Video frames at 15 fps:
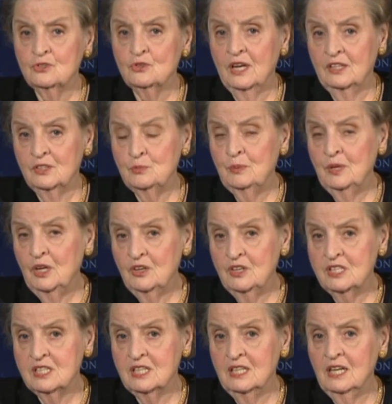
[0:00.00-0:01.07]

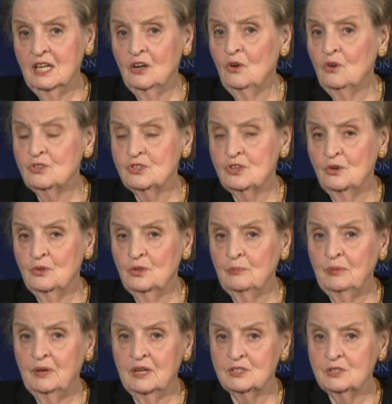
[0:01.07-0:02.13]
transparency and also the
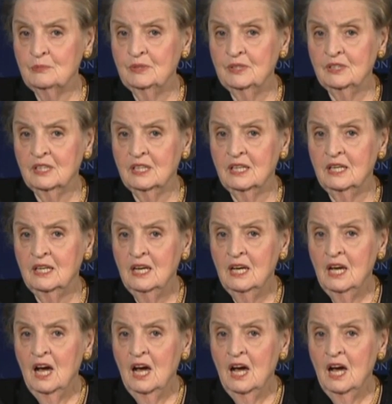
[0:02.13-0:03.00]
possibility